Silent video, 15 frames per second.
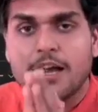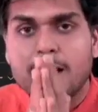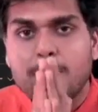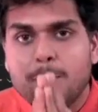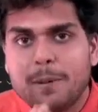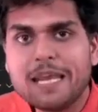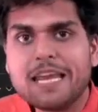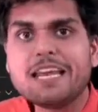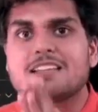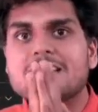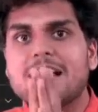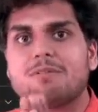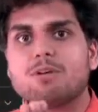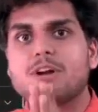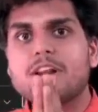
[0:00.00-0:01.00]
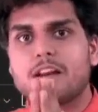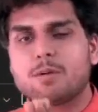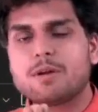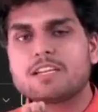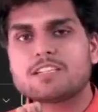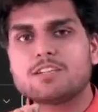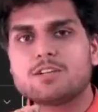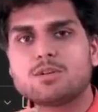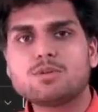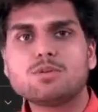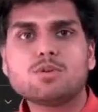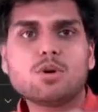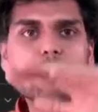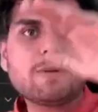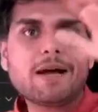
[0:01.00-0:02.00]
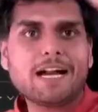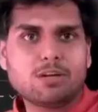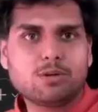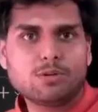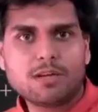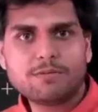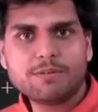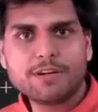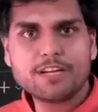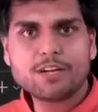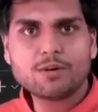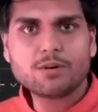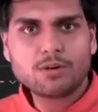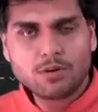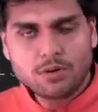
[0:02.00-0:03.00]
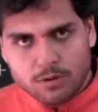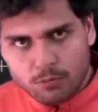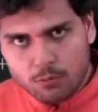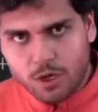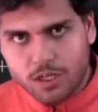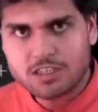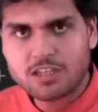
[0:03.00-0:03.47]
please, I would request you to go back to the video, watch it